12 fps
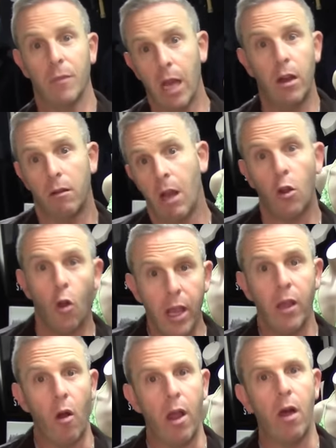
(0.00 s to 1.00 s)
a
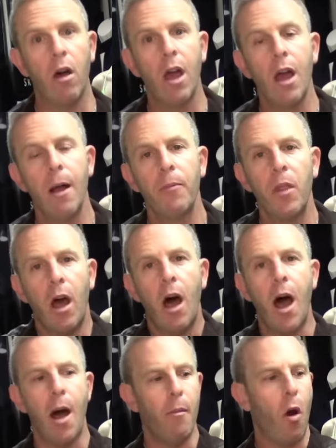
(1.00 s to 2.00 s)
cooking oil,
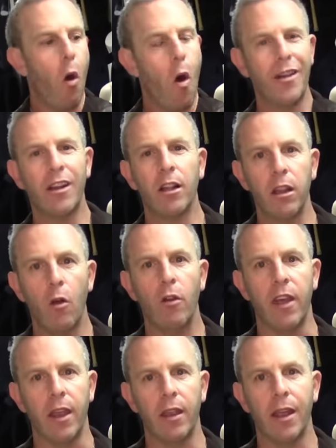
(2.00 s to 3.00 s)
on
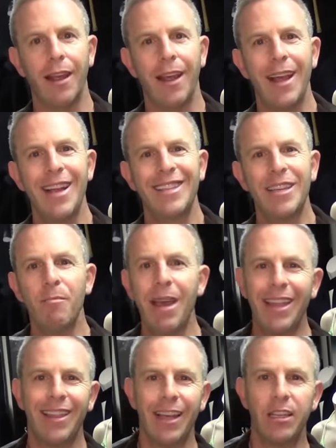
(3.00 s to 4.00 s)
clothing to
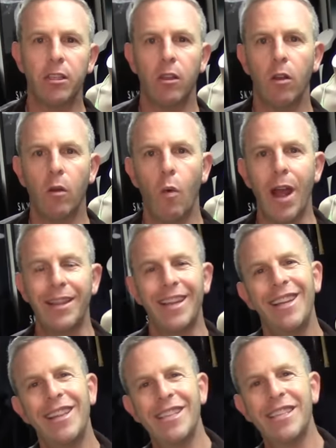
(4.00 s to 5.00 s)
make things look wet. They
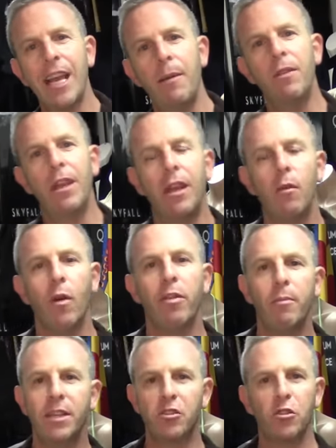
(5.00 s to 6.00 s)
did the same thing with
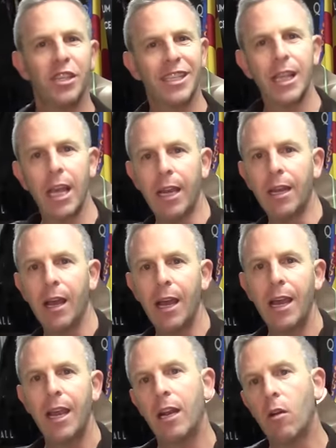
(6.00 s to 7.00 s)
Mr. Slate
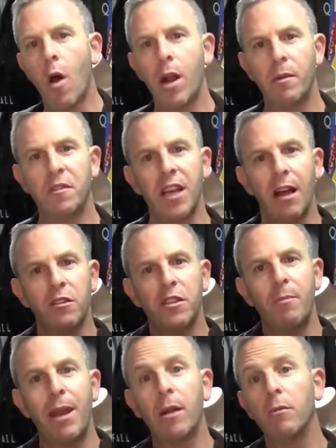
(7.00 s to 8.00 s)
in Quantum of Solace
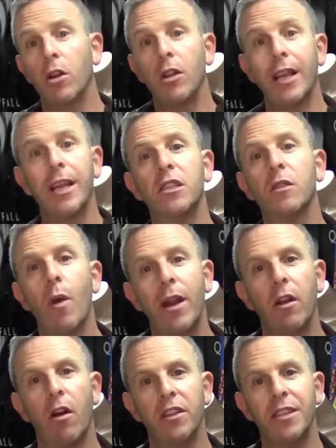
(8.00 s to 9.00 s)
to make him look like
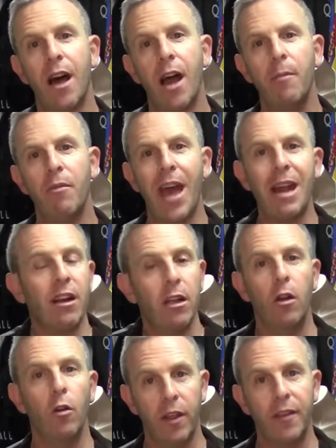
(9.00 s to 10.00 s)
sweating all the time. That
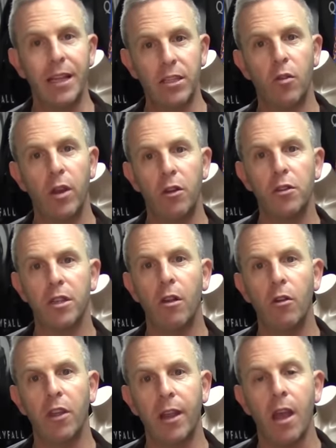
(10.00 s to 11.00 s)
clothing, that screen used
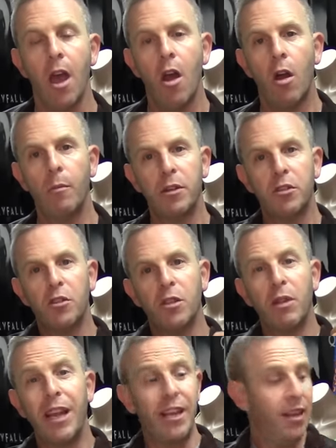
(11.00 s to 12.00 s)
clothing on Mr.
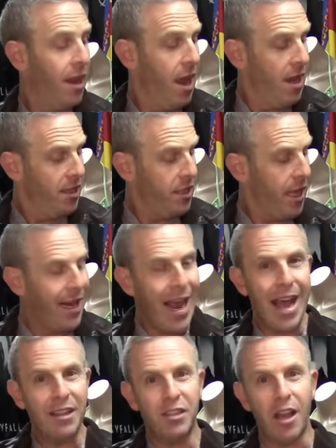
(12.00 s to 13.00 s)
Slate
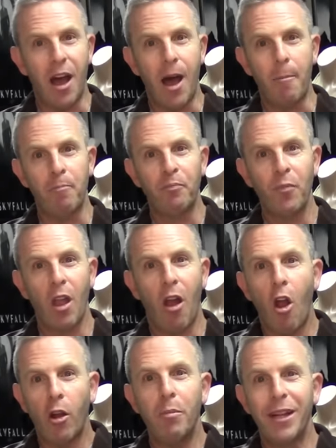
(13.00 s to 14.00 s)
has
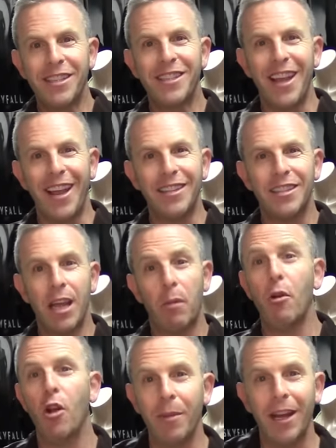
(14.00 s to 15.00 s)
armpit stains that are
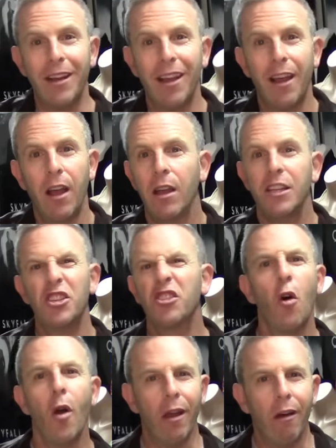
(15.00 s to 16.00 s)
permanent. It's
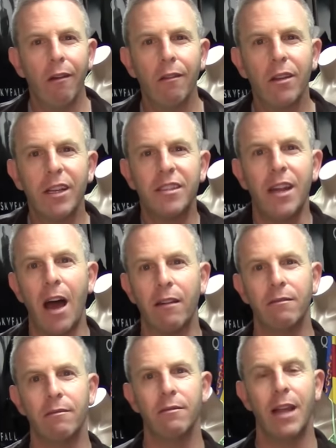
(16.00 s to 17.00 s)
just oil. It's
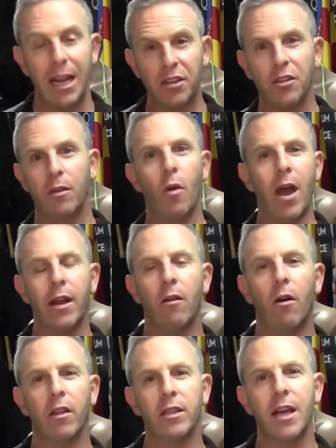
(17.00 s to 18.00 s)
not actually wet
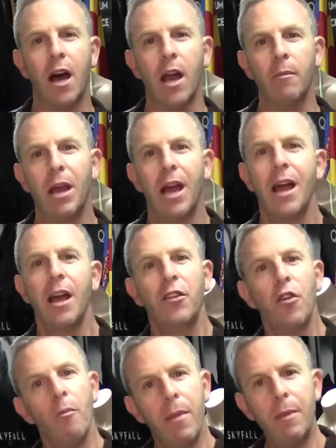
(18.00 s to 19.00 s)
all the time.
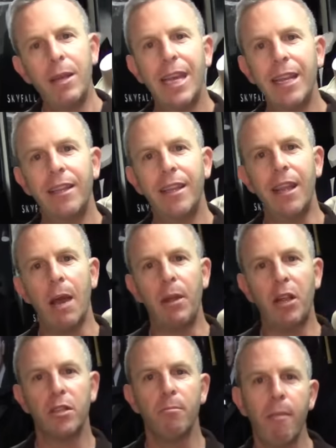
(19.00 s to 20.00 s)
So maybe they did that,
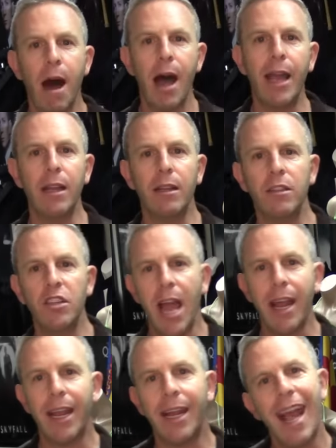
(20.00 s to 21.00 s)
because my
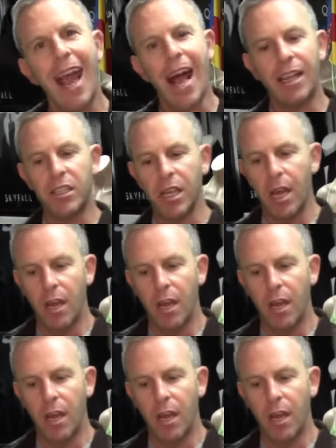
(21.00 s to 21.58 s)
jacket has